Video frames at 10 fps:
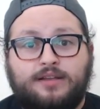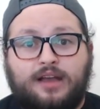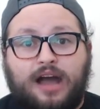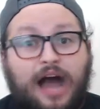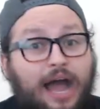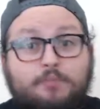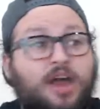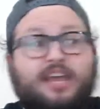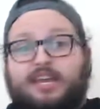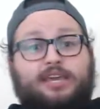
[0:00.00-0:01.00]
I'm
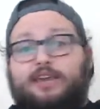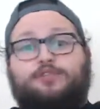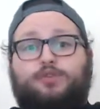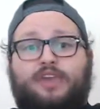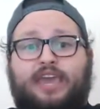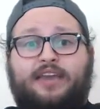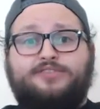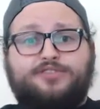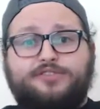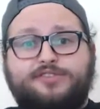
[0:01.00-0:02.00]
not going to give you the
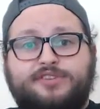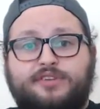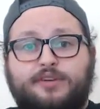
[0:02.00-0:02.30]
answers,